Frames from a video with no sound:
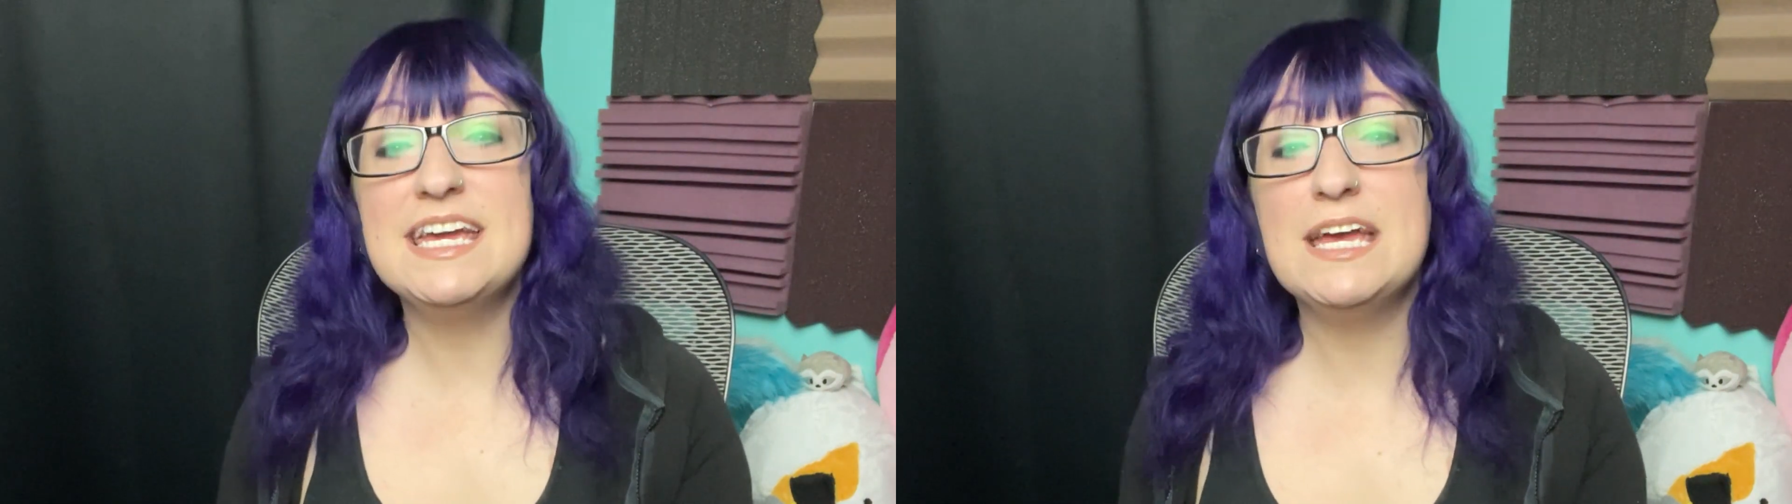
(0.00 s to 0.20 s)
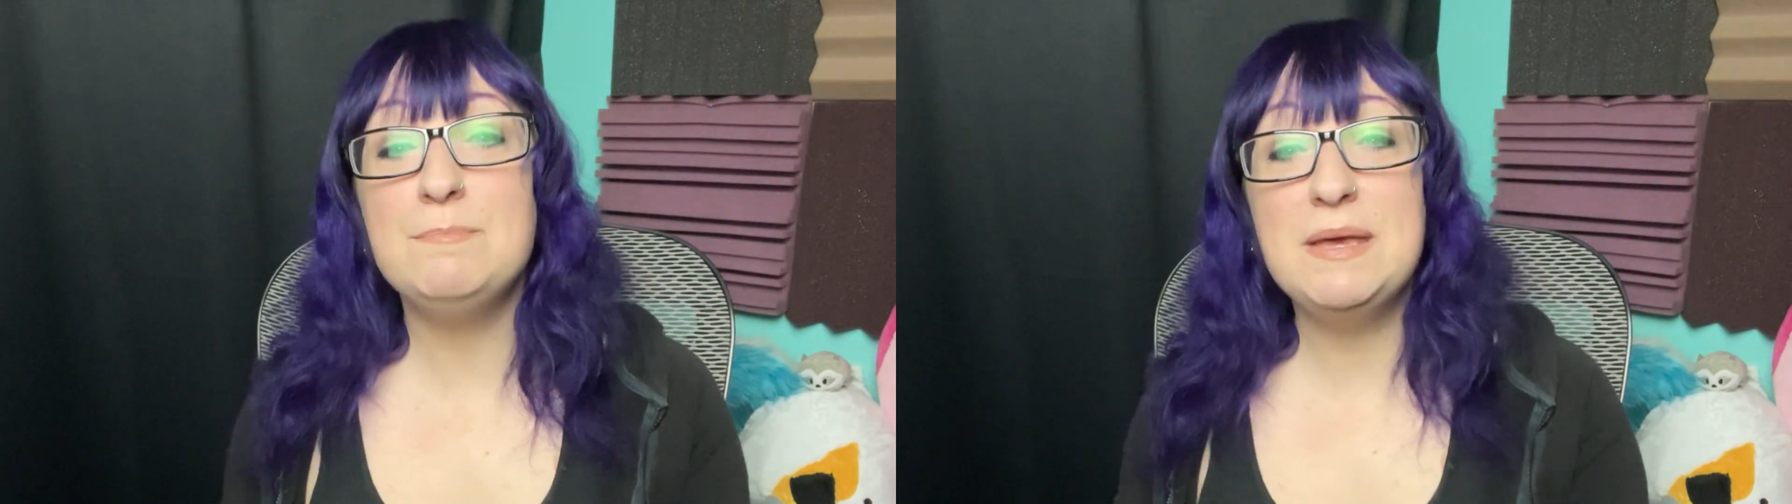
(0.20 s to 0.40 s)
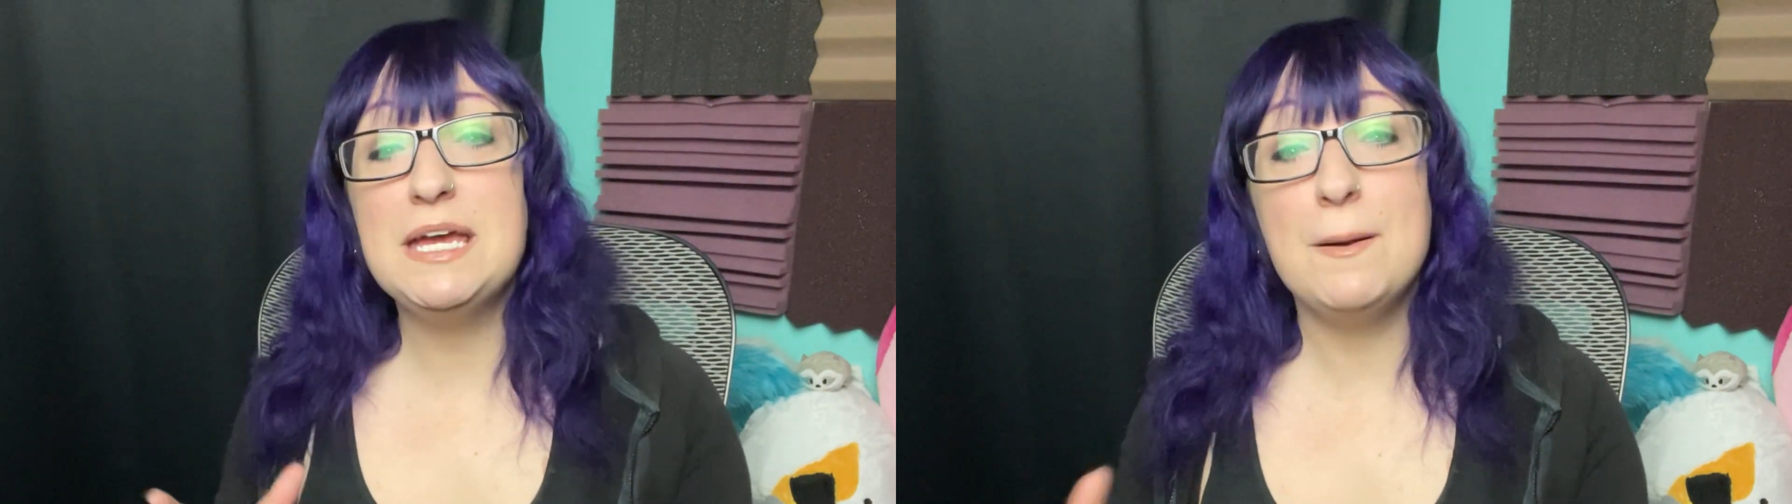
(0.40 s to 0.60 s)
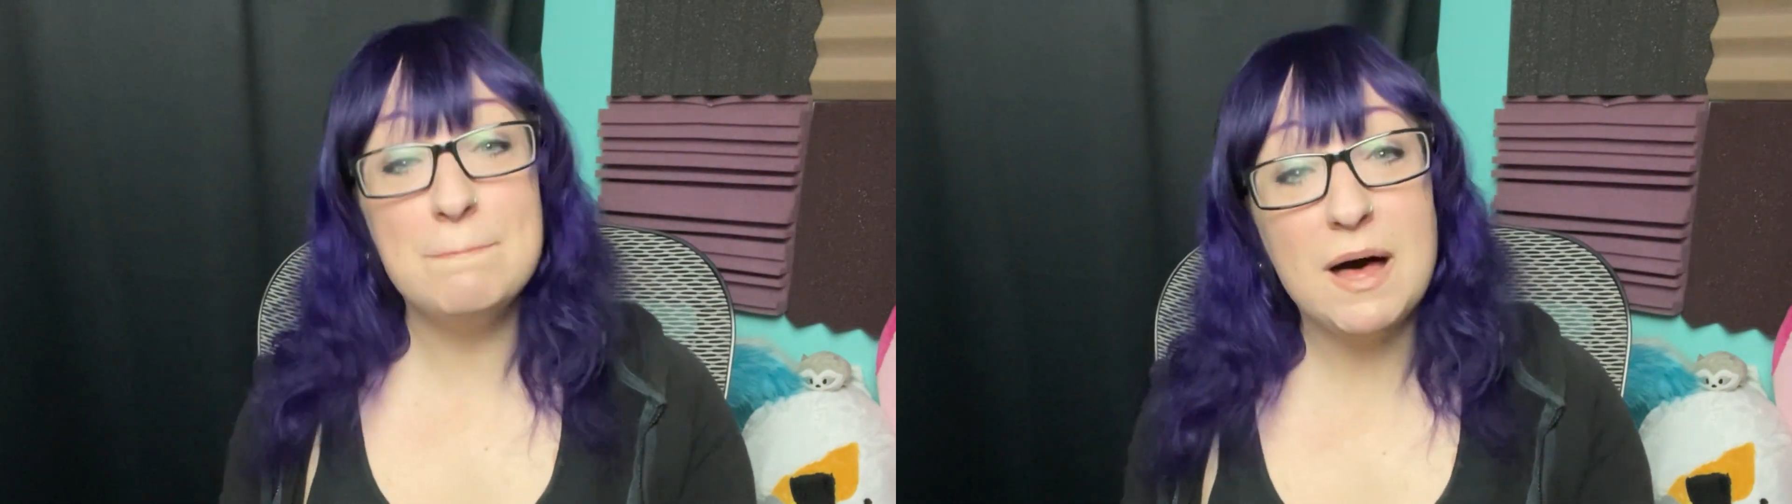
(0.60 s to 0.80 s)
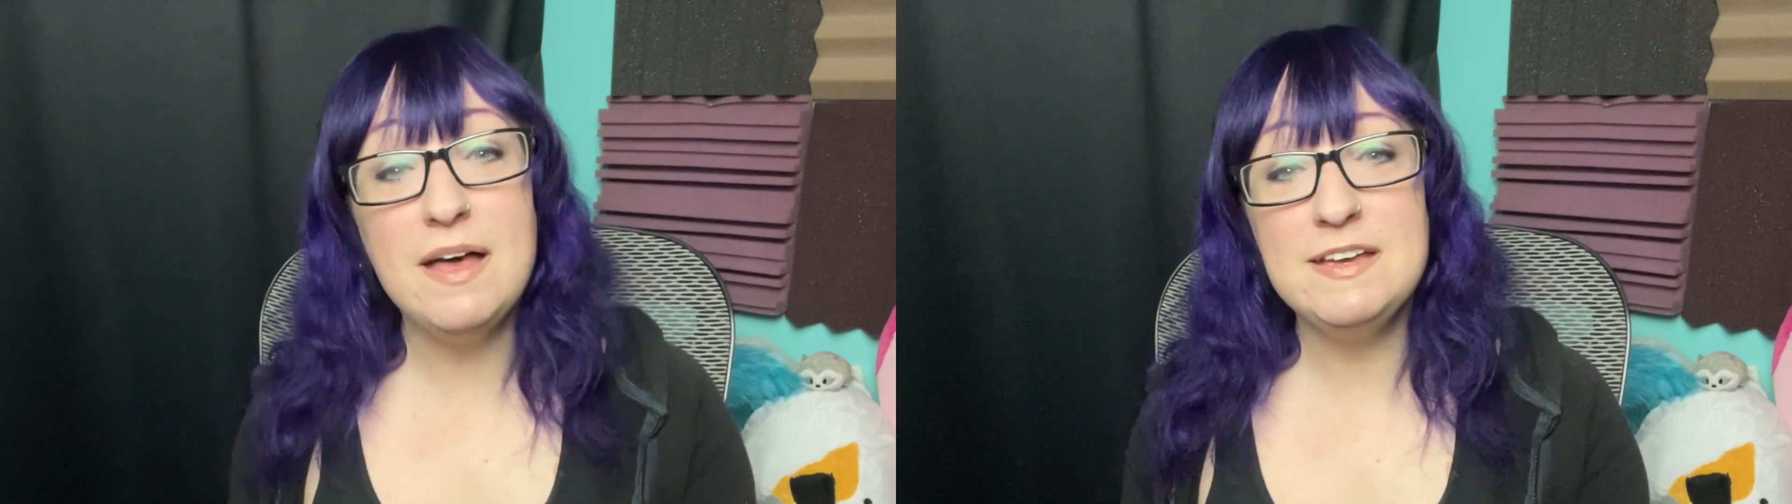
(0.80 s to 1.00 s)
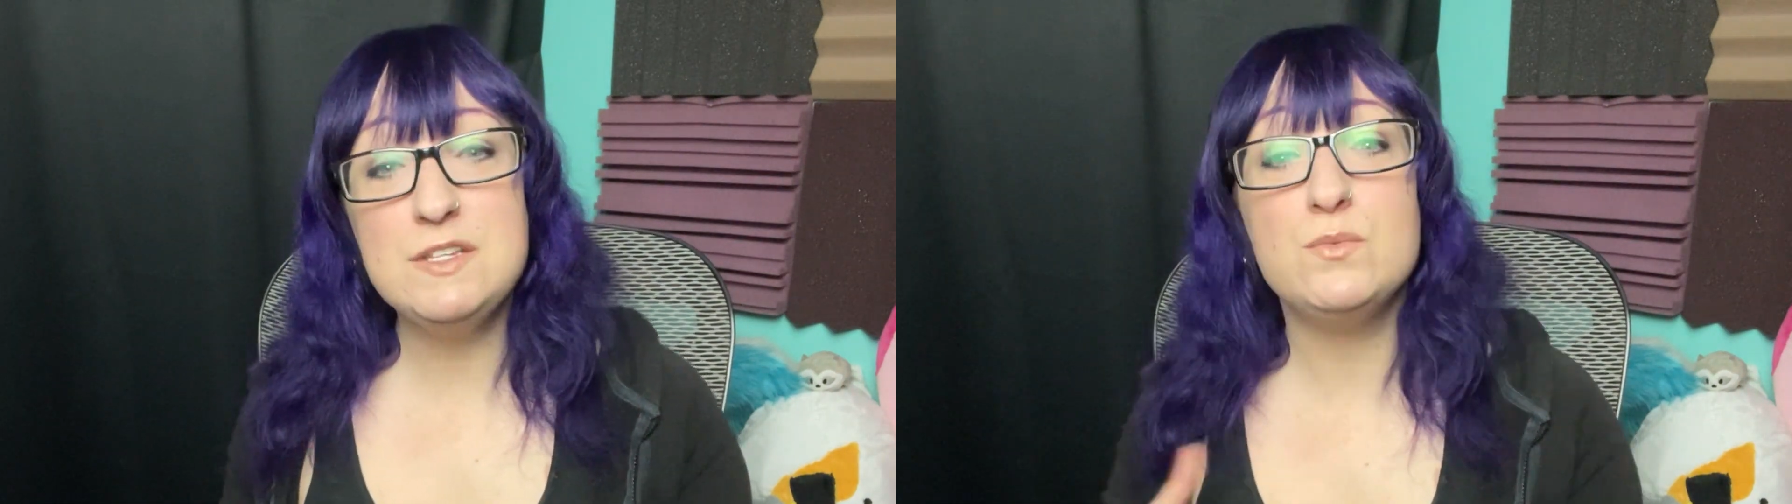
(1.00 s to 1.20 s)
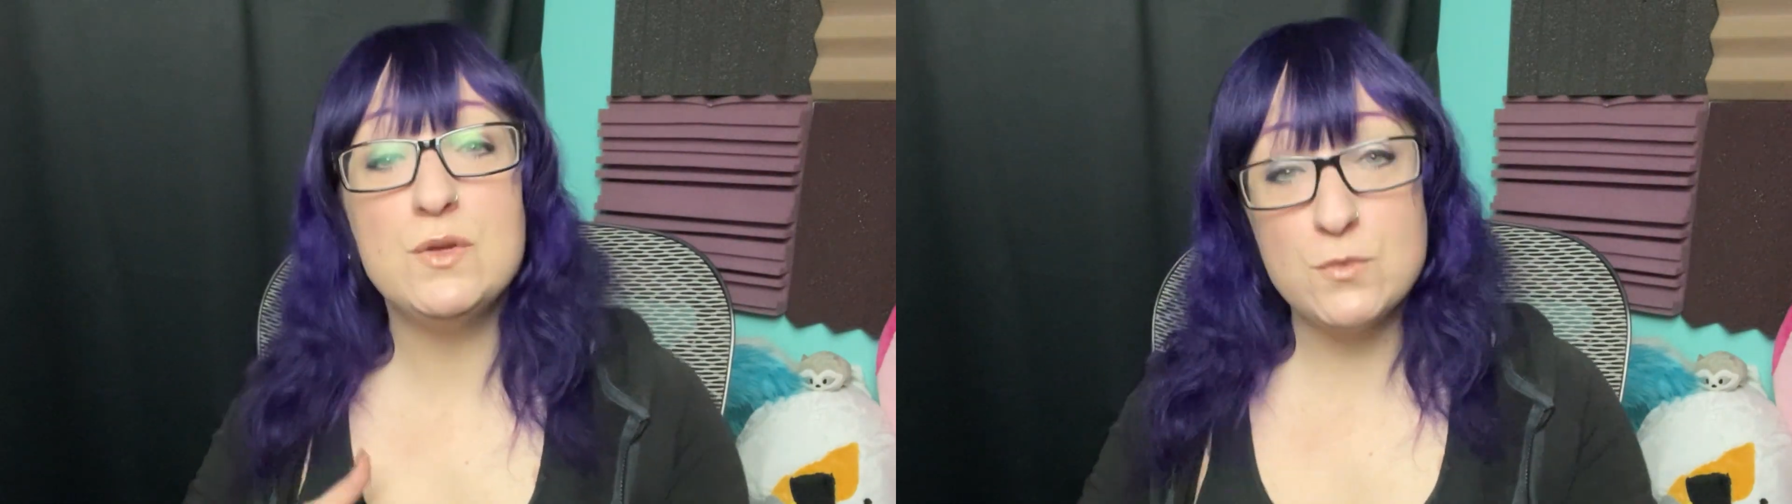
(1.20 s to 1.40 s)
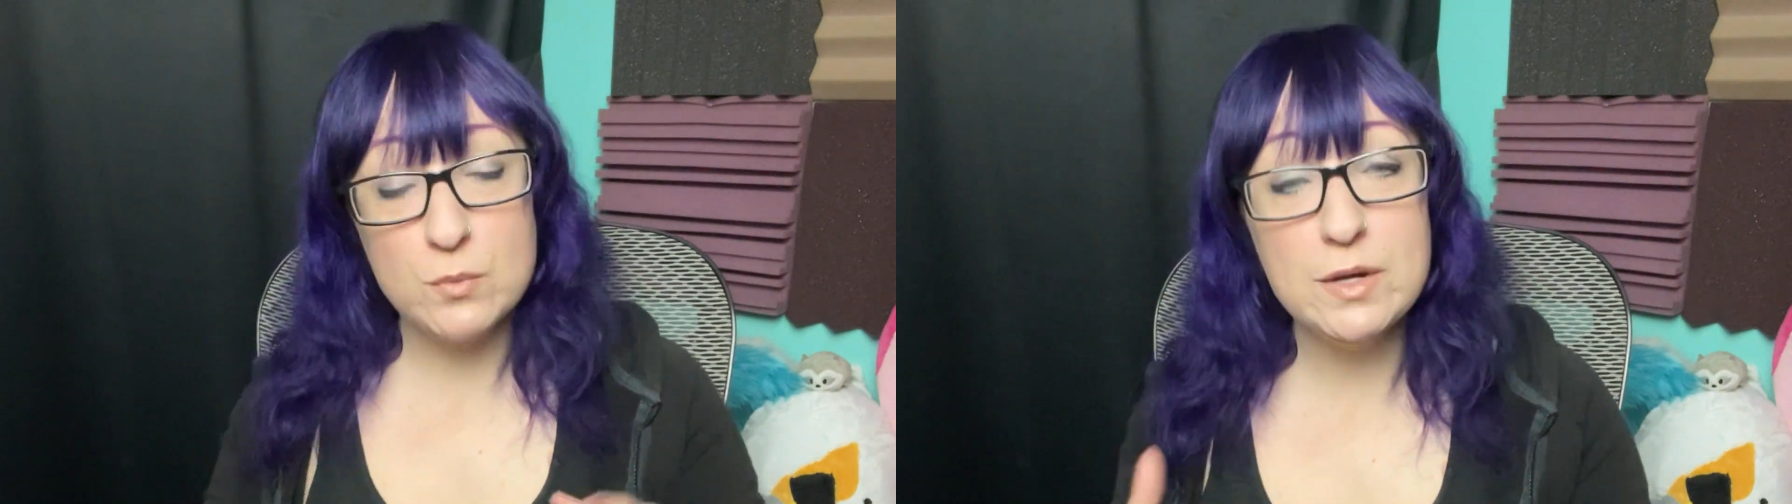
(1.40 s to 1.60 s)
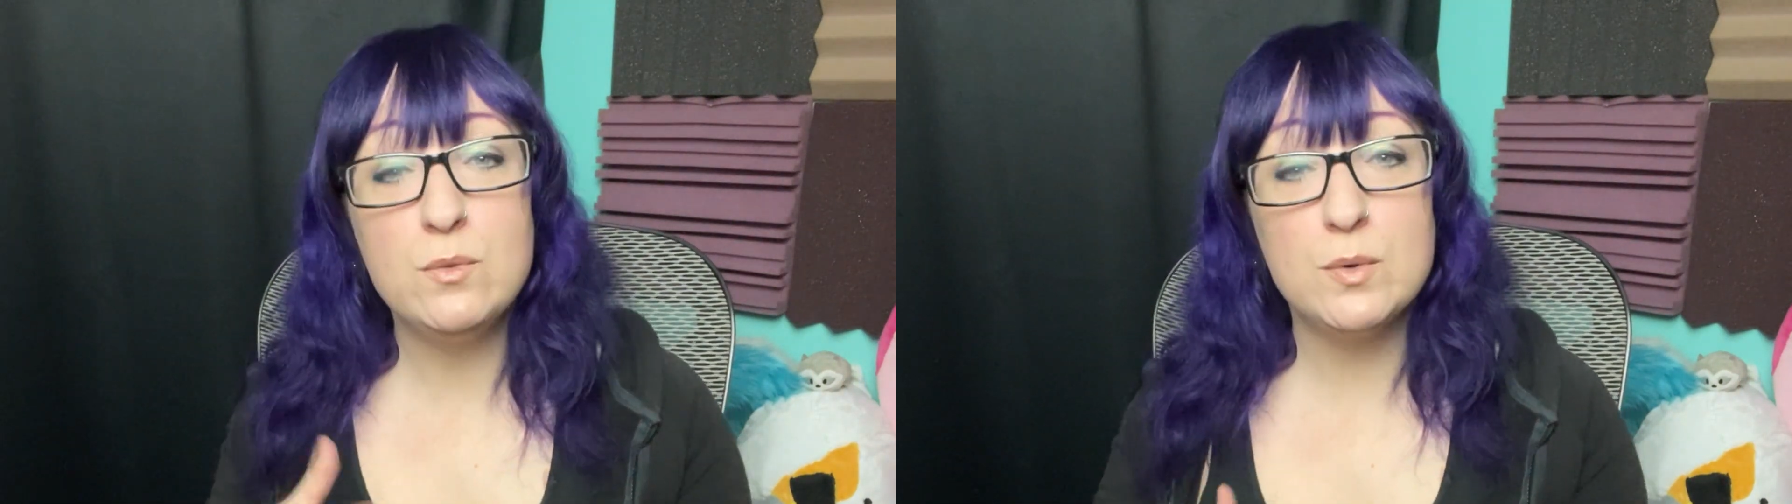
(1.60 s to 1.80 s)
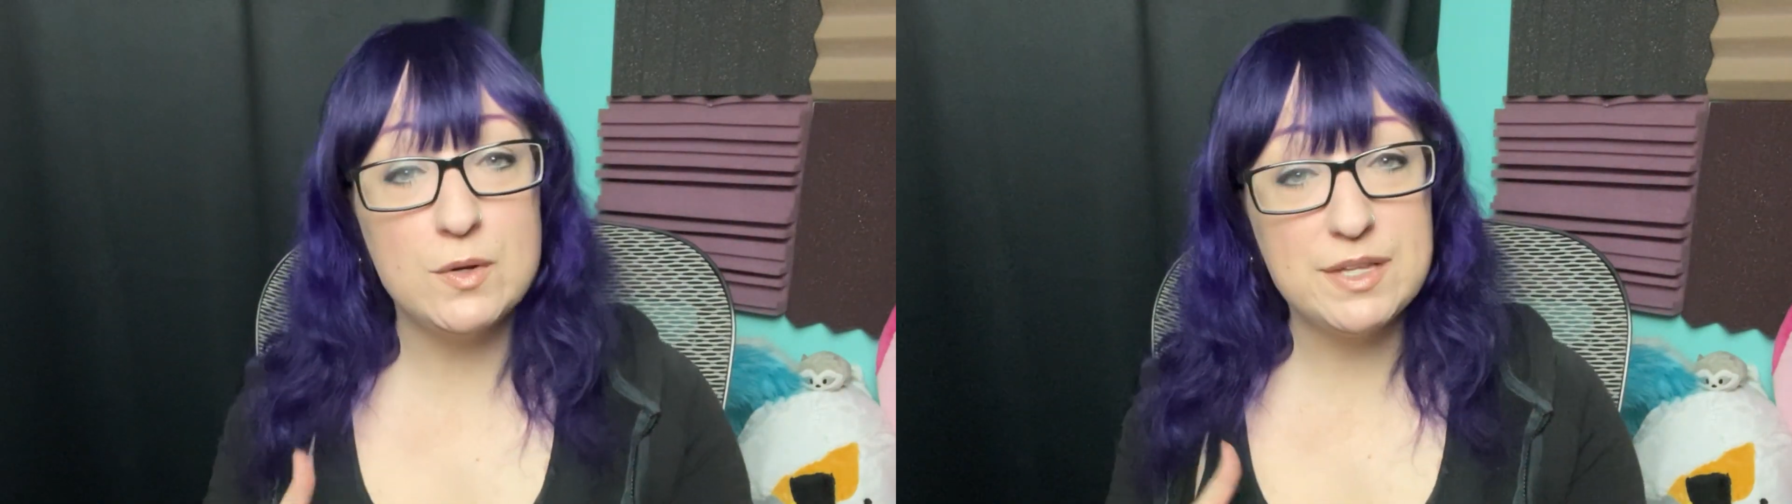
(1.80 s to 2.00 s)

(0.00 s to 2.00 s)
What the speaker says: can be combined with real-world